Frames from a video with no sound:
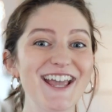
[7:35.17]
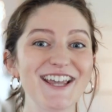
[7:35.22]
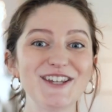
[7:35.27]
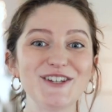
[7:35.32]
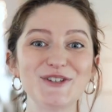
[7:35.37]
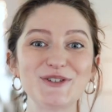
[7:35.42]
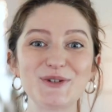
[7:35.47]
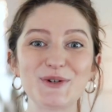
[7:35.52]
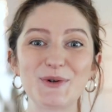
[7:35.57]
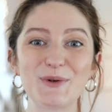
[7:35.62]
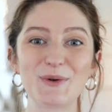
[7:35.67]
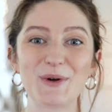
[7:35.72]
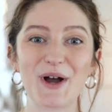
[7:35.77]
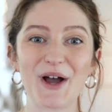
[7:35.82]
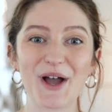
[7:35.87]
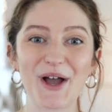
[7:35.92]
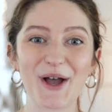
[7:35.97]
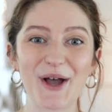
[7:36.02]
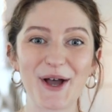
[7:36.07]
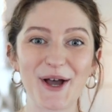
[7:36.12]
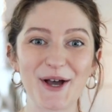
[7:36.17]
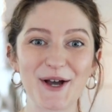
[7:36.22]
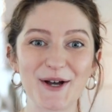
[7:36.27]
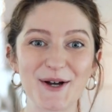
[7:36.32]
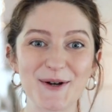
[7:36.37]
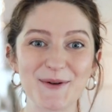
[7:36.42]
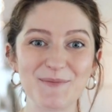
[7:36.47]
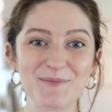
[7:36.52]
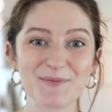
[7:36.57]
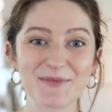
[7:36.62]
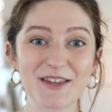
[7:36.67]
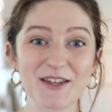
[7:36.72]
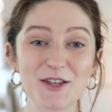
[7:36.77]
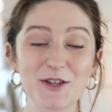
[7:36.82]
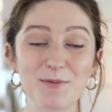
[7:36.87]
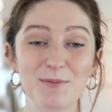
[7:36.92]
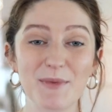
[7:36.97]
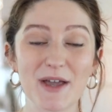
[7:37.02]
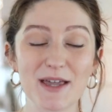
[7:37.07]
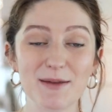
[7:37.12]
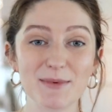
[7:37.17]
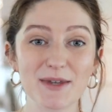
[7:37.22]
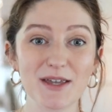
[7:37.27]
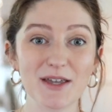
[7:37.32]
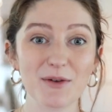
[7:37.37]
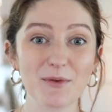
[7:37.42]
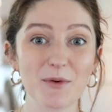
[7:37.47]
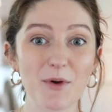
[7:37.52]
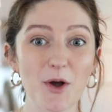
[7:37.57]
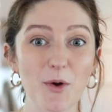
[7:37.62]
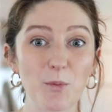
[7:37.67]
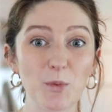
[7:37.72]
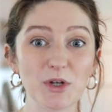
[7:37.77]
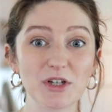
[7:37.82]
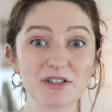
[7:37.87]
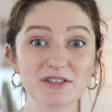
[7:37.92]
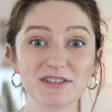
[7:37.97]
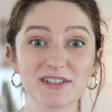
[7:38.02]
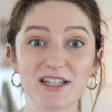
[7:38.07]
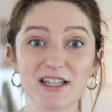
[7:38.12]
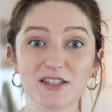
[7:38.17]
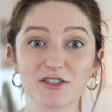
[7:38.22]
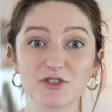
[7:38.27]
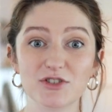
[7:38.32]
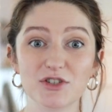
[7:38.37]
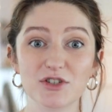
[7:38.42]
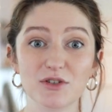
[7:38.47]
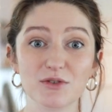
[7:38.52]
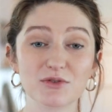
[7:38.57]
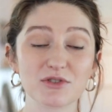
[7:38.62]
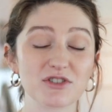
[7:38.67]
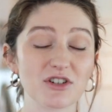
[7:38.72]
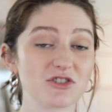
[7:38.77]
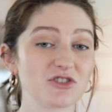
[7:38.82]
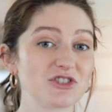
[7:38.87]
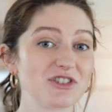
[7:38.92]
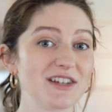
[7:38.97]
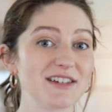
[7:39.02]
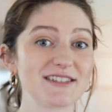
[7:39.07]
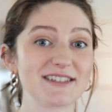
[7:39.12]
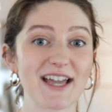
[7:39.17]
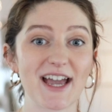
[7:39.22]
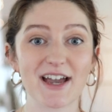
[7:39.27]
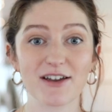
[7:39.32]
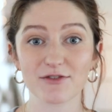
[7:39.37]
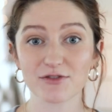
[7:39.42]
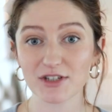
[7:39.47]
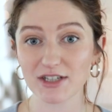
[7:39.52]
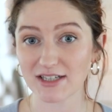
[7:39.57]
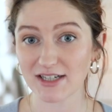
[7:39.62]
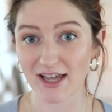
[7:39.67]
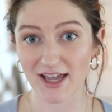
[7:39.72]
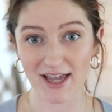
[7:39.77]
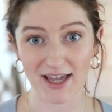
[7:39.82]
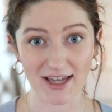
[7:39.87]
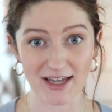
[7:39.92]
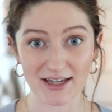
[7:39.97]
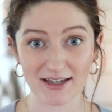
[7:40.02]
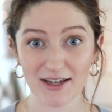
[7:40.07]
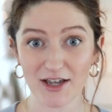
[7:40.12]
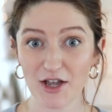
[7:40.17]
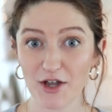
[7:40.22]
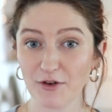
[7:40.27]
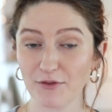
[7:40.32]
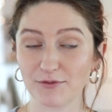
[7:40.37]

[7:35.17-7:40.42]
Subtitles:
You maybe will need to search this every day